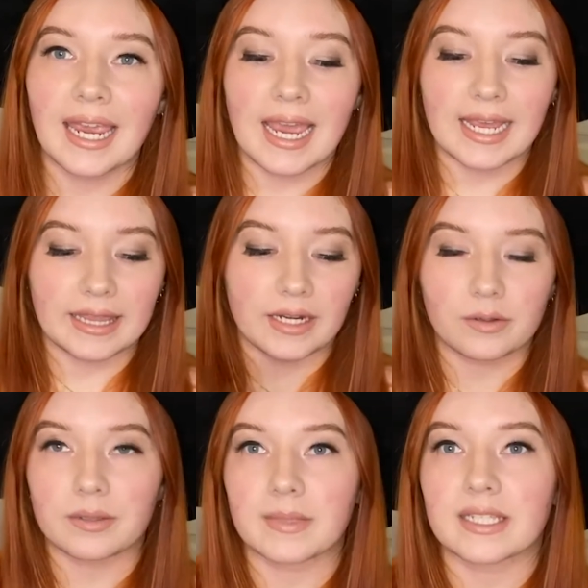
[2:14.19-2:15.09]
and then it
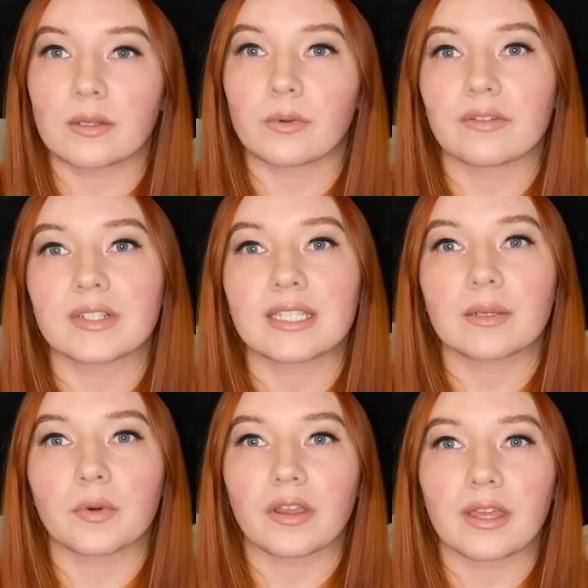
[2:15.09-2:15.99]
was missing one of its
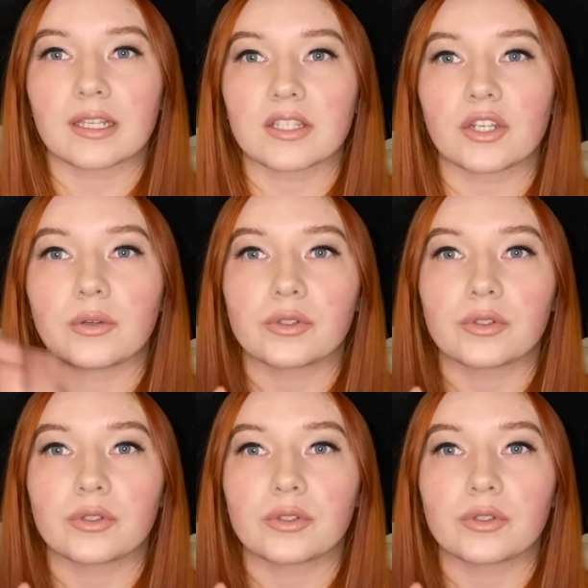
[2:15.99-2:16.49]
zipper things too.